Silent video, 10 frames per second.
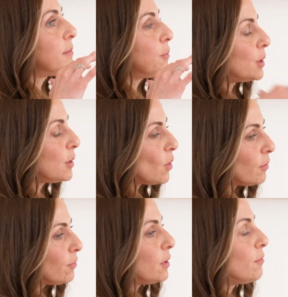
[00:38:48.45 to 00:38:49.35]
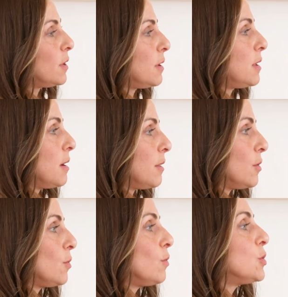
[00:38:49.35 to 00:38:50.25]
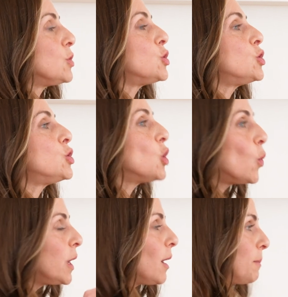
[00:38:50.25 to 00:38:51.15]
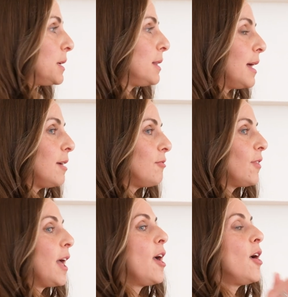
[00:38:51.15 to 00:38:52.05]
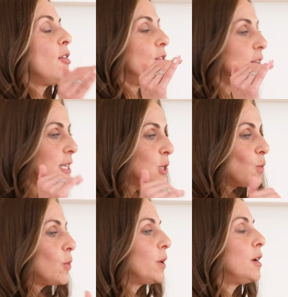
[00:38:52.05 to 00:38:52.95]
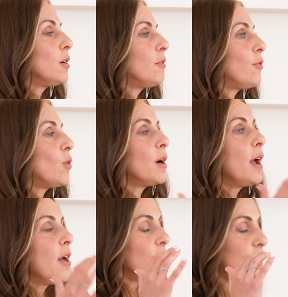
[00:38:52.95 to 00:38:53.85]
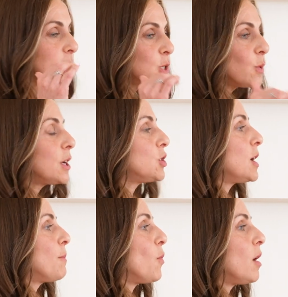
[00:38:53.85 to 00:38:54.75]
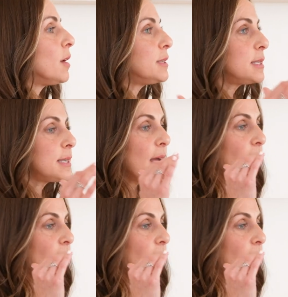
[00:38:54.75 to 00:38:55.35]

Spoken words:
putting one foot in front of the other. We're just showing up to life. This is what we're here for. This is what Hashem wants.